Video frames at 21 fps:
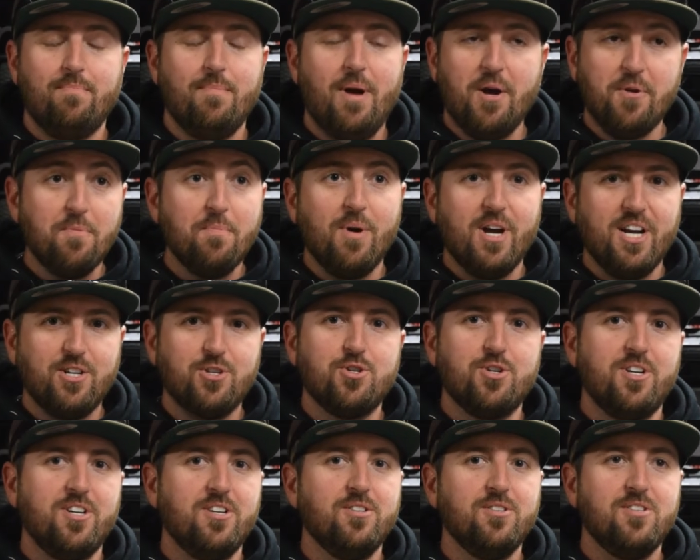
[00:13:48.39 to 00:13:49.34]
mountain bike
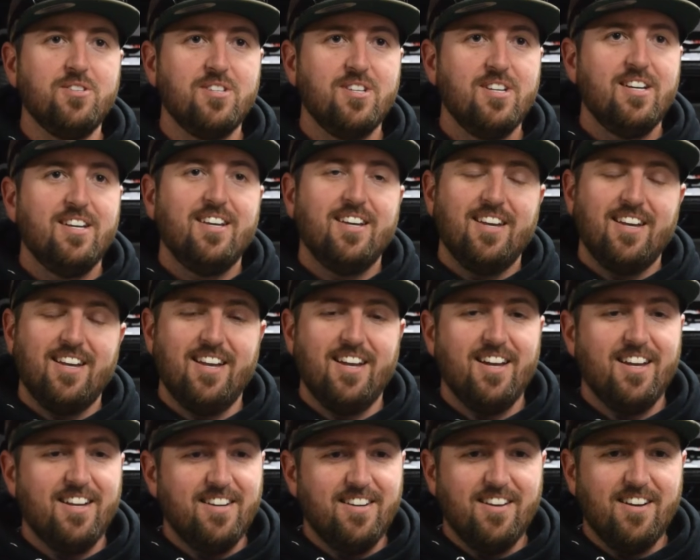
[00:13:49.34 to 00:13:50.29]
trails
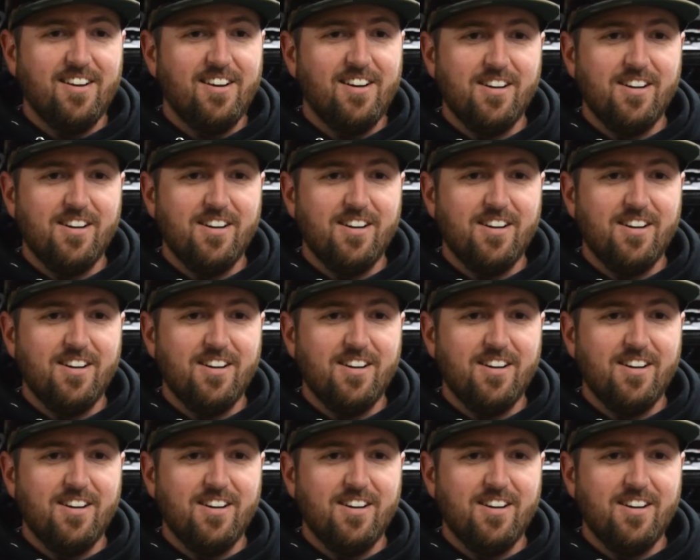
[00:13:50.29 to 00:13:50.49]
and